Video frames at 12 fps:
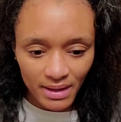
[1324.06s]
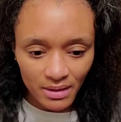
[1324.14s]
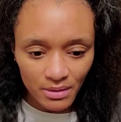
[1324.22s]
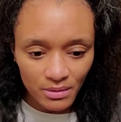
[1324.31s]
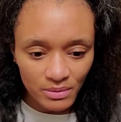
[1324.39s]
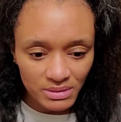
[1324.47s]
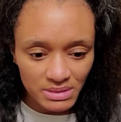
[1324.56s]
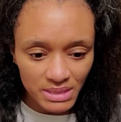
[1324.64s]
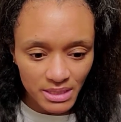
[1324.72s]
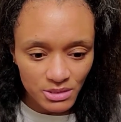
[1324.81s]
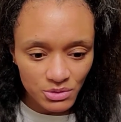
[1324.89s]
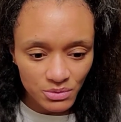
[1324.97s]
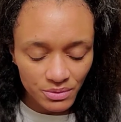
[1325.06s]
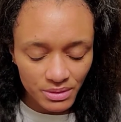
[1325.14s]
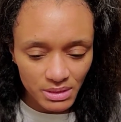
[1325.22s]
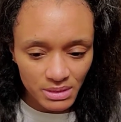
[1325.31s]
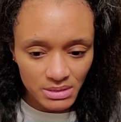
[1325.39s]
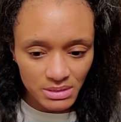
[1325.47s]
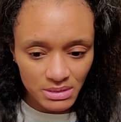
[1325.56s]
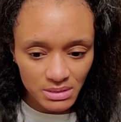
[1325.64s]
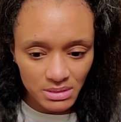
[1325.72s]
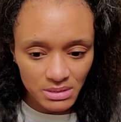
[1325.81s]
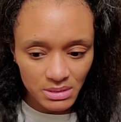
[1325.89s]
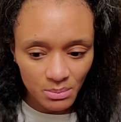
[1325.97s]
go and schedule this
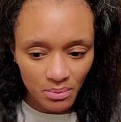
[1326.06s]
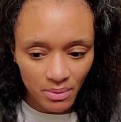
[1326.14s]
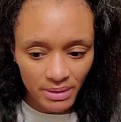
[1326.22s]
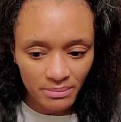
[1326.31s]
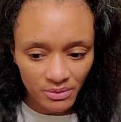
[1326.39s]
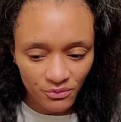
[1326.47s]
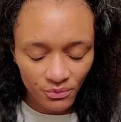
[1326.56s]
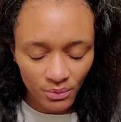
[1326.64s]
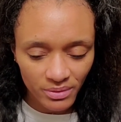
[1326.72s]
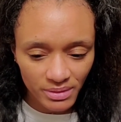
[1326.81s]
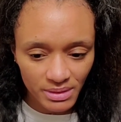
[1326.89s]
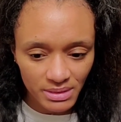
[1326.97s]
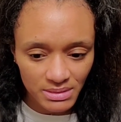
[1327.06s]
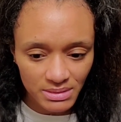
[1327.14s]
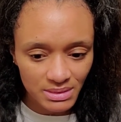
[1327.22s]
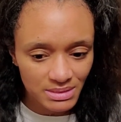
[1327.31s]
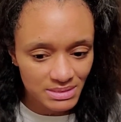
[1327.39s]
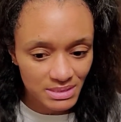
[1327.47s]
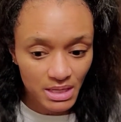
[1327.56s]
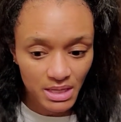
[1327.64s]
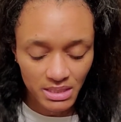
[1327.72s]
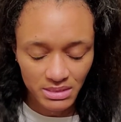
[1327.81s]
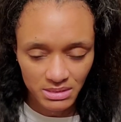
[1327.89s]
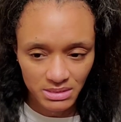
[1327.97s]
appointment for these
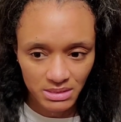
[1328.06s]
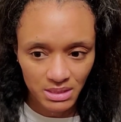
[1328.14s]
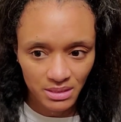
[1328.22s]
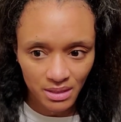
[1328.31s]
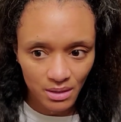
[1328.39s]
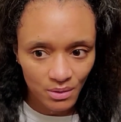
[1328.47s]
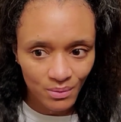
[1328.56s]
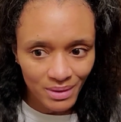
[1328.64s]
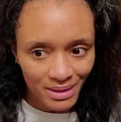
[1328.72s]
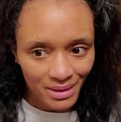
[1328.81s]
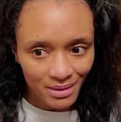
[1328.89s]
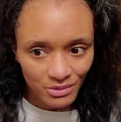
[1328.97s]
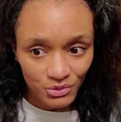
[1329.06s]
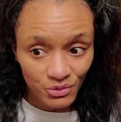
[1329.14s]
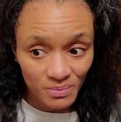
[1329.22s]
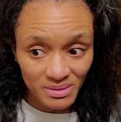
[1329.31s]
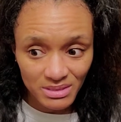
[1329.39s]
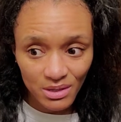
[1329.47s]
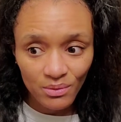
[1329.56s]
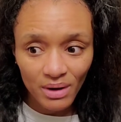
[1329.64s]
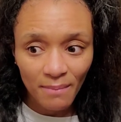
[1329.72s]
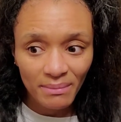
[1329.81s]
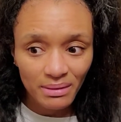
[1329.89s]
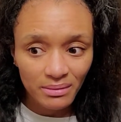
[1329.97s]
tests, you know, truth be told,
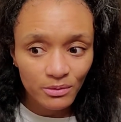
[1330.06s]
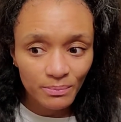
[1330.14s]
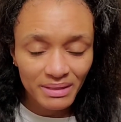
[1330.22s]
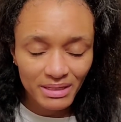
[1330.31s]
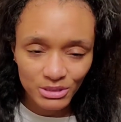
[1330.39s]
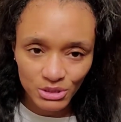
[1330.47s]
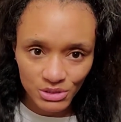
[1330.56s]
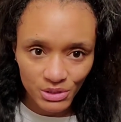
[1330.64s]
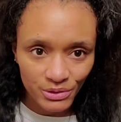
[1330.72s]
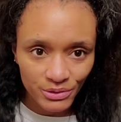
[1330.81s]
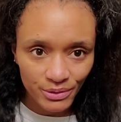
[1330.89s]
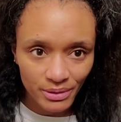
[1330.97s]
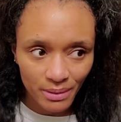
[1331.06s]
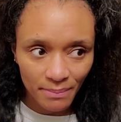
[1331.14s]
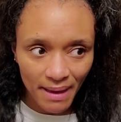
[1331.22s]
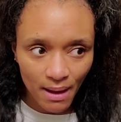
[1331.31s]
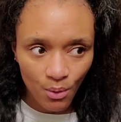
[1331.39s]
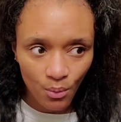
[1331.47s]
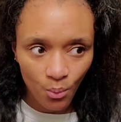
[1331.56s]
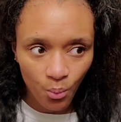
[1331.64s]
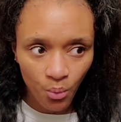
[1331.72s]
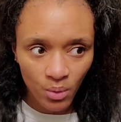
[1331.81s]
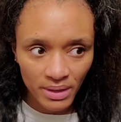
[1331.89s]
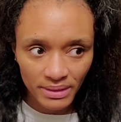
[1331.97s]
I'm a little bit concerned about
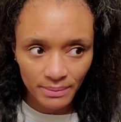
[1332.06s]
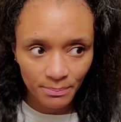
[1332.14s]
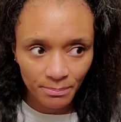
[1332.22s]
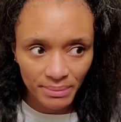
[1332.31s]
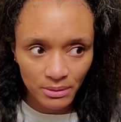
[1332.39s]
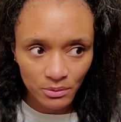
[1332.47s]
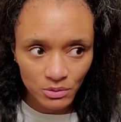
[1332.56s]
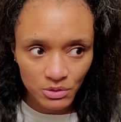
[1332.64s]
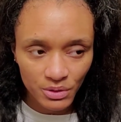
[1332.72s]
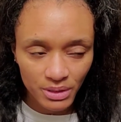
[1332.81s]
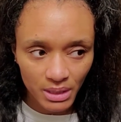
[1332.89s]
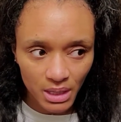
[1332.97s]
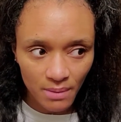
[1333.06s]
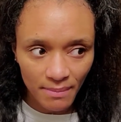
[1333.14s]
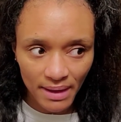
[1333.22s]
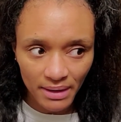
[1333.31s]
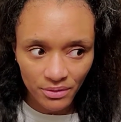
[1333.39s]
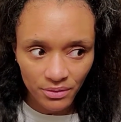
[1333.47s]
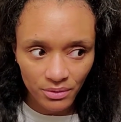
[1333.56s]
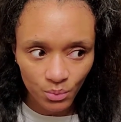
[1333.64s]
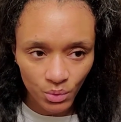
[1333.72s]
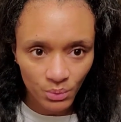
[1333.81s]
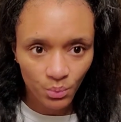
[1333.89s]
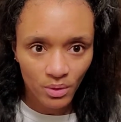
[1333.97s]
what bills are going to come out of the
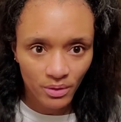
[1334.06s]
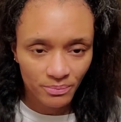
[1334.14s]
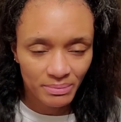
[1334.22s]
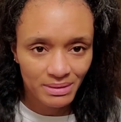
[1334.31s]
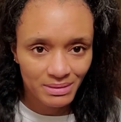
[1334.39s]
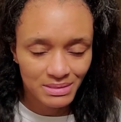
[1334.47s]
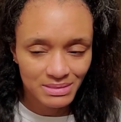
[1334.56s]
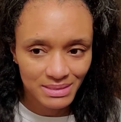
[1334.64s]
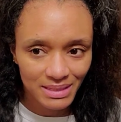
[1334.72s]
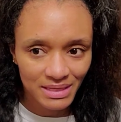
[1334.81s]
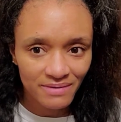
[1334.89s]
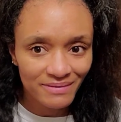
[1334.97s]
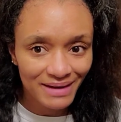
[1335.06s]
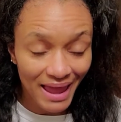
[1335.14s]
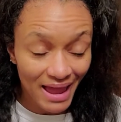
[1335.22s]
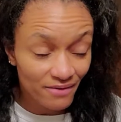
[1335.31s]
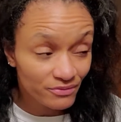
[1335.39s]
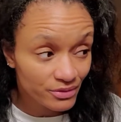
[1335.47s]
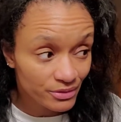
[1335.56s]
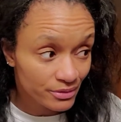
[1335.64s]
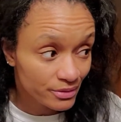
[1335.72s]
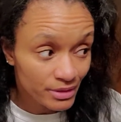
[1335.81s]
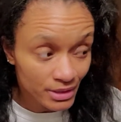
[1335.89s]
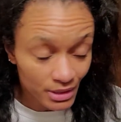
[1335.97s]
woodwork, because even after